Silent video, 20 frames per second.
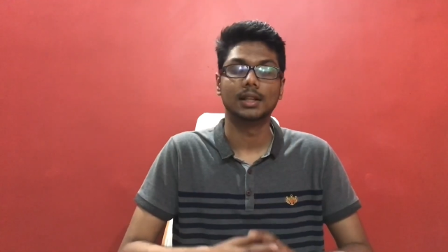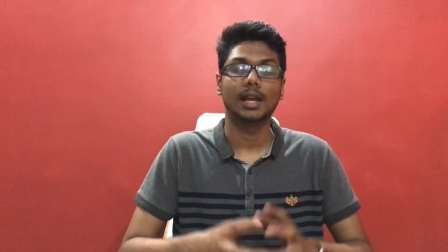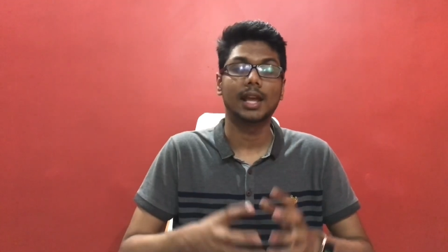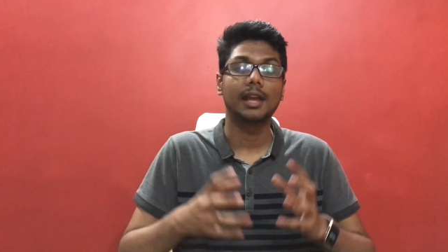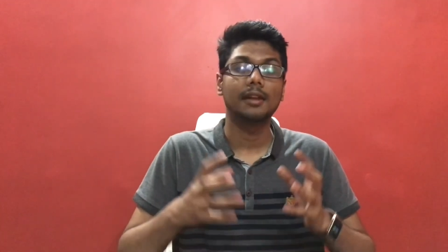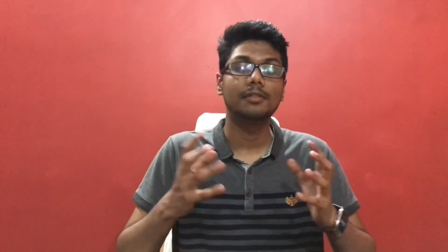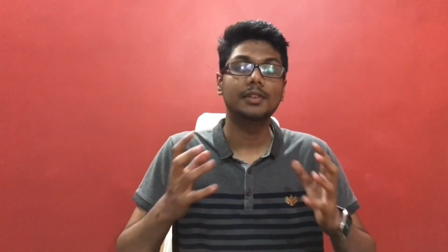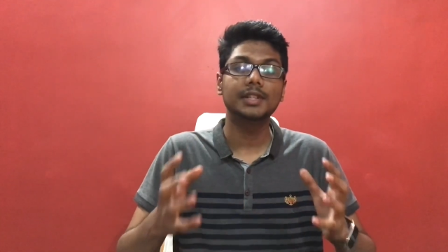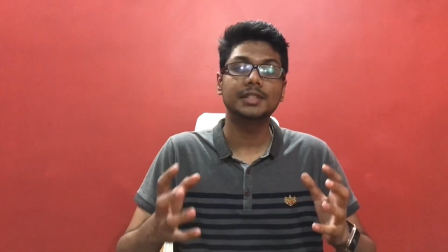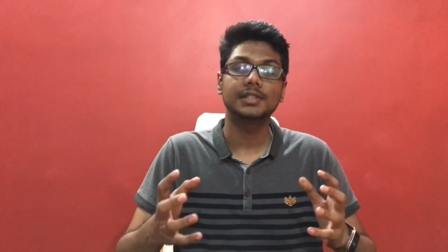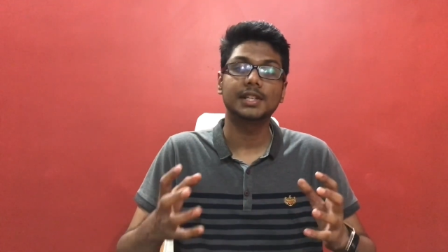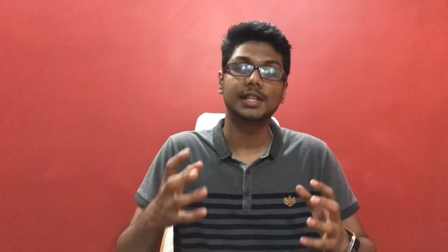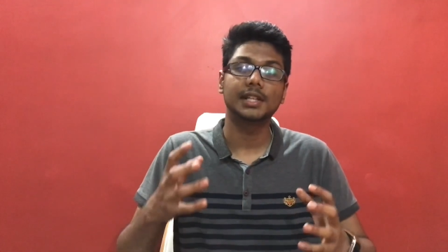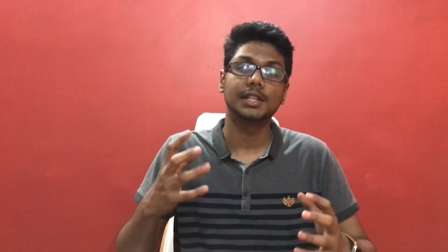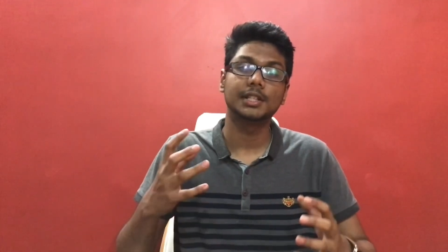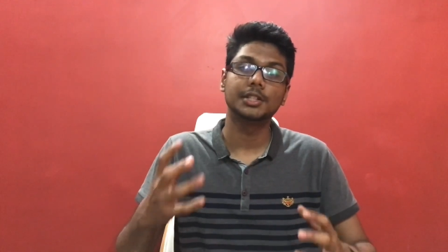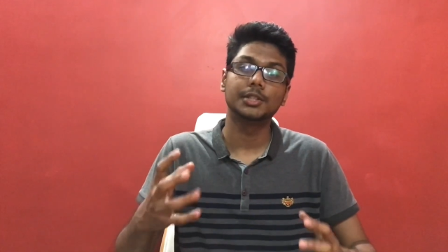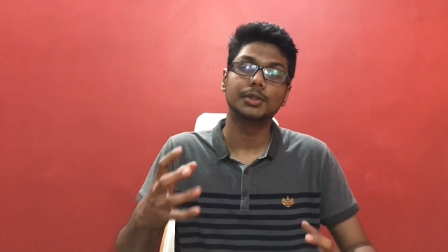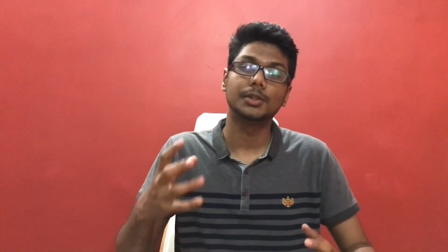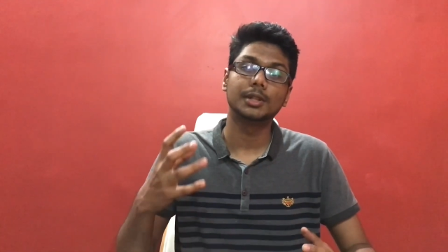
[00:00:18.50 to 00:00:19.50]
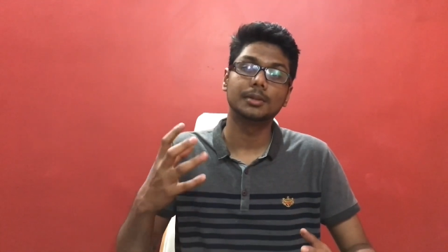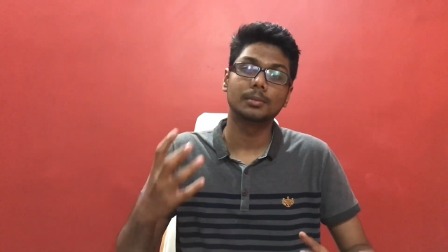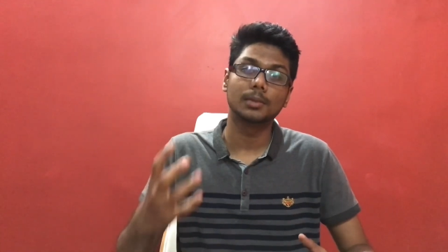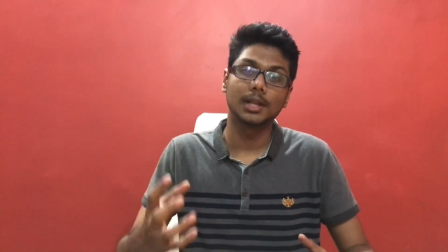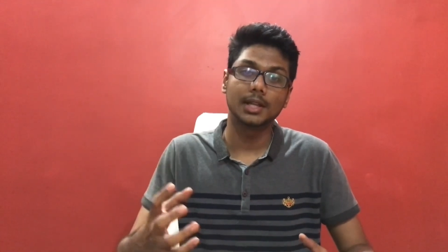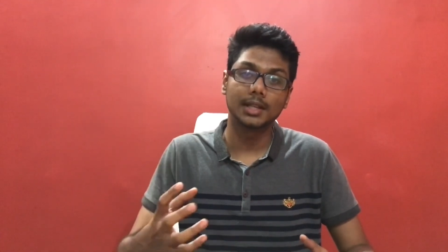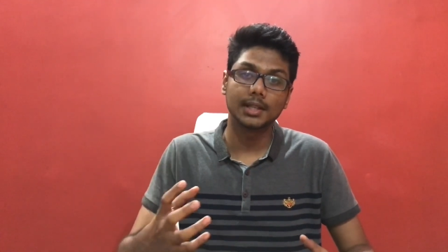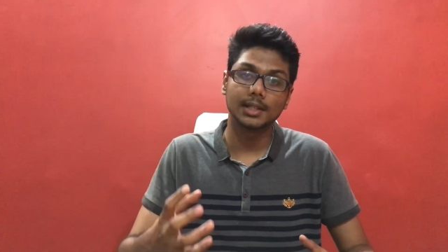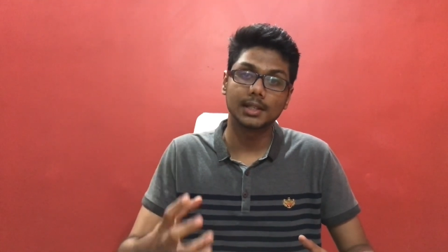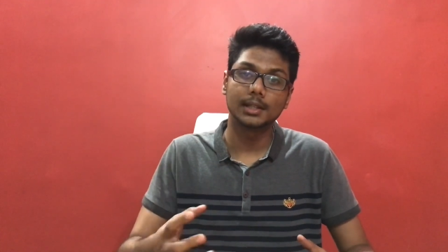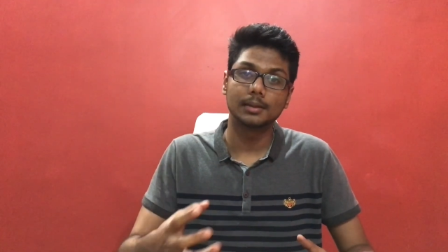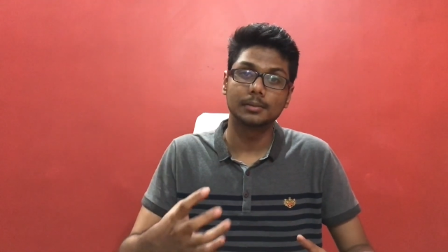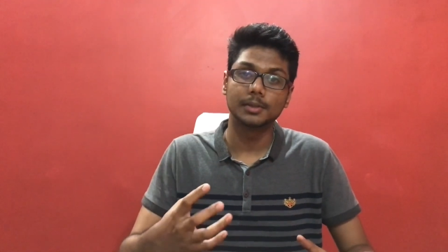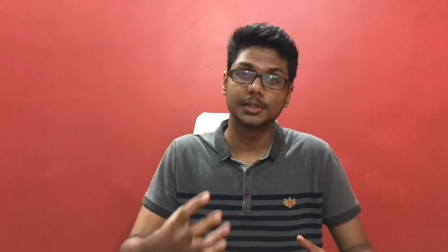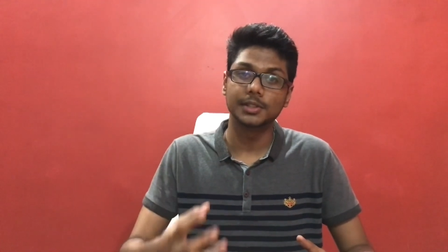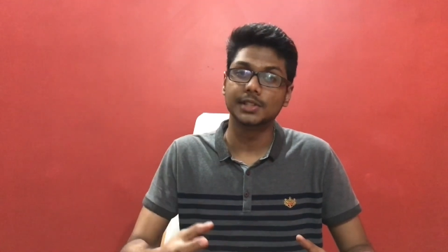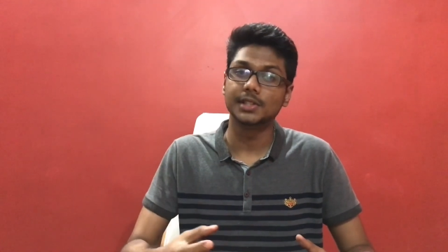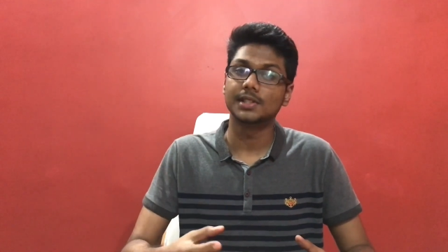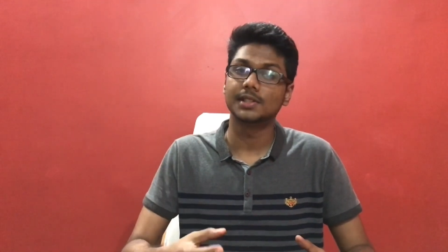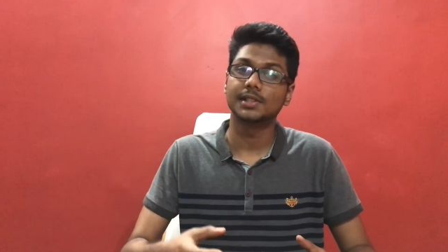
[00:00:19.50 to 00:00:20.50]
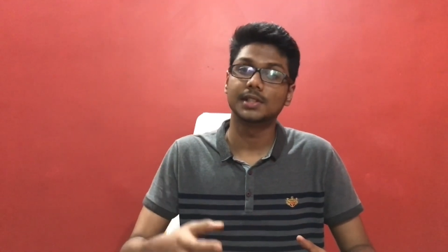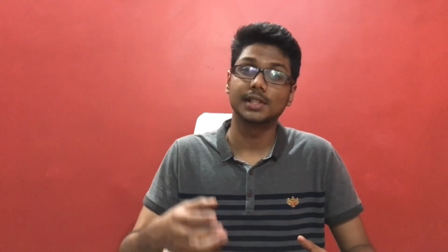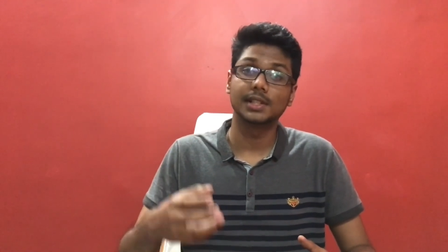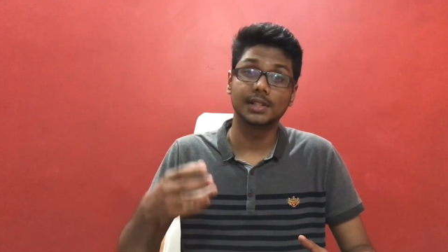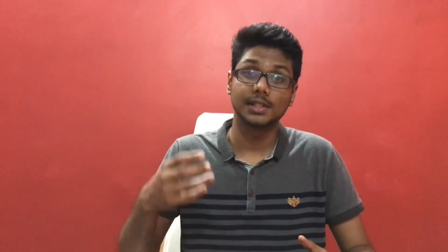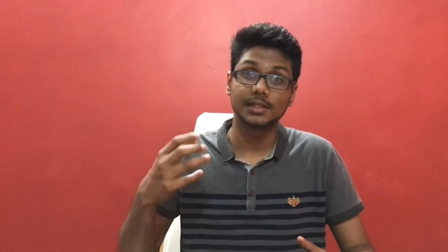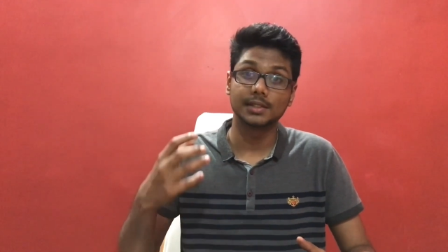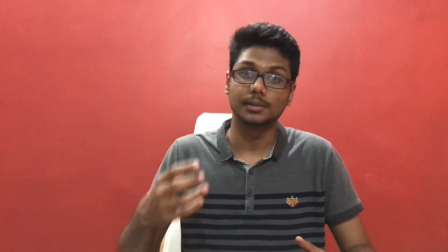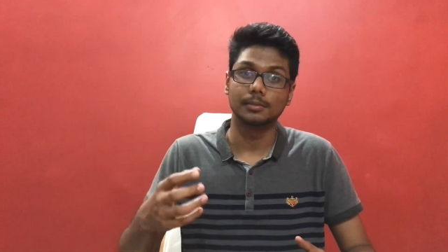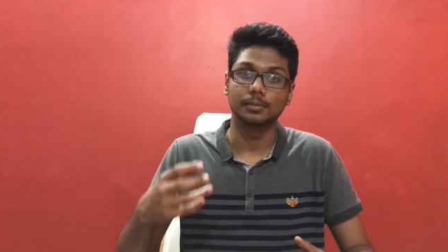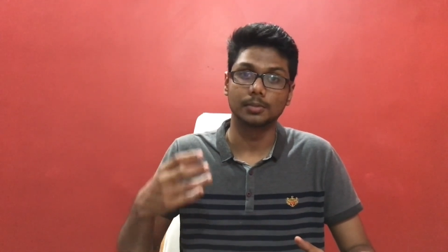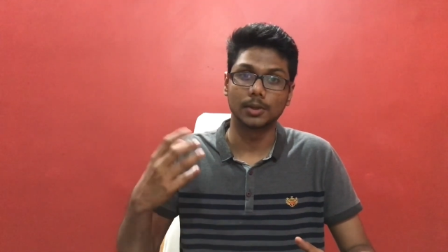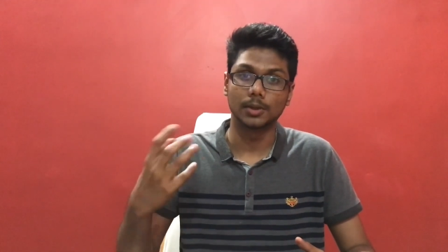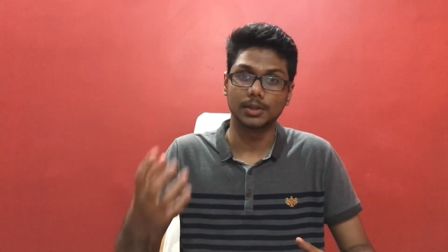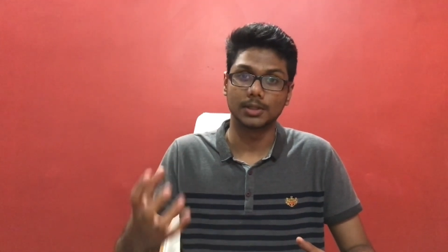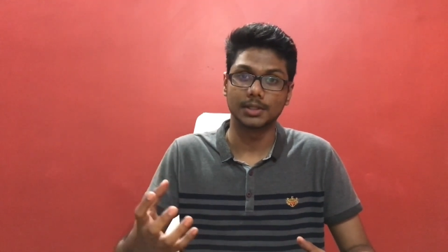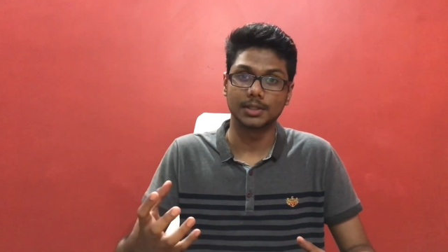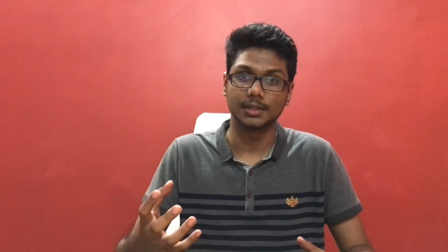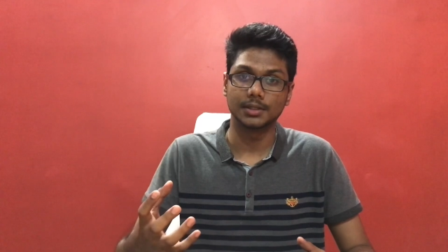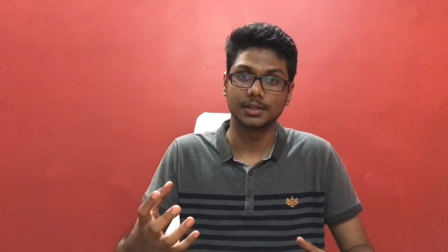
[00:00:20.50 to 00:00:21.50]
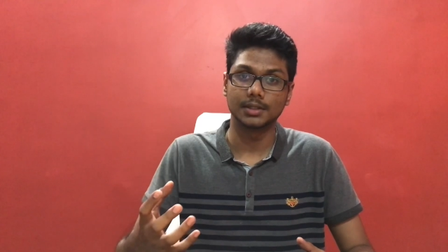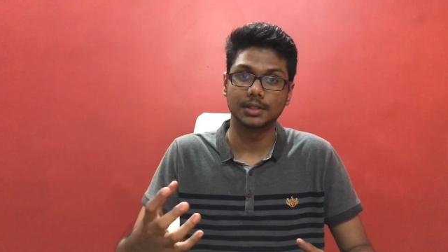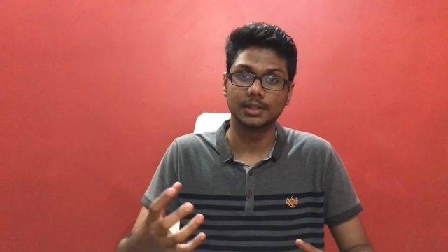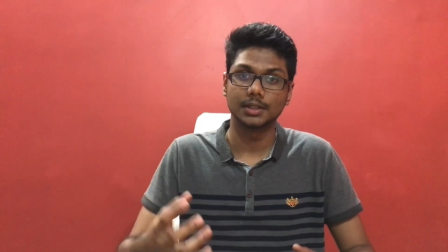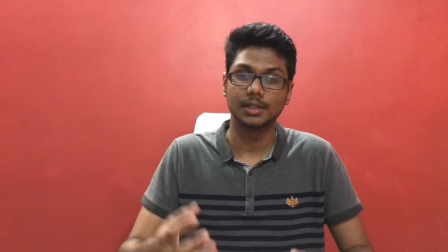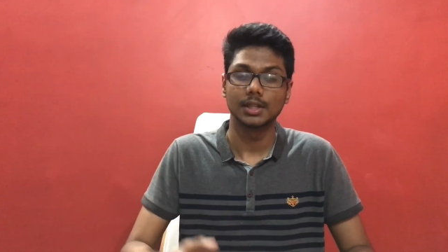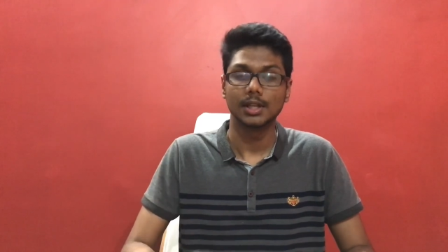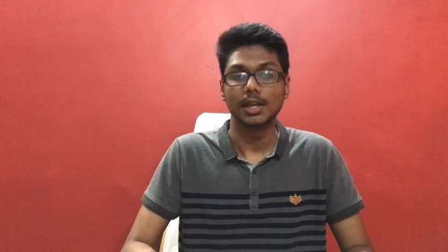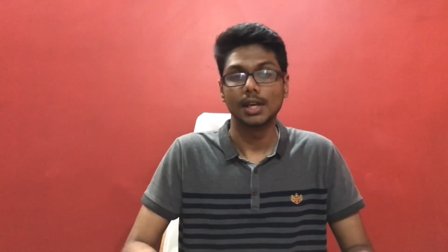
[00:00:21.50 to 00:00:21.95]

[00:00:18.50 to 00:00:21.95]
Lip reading: Every second during medical emergency is important,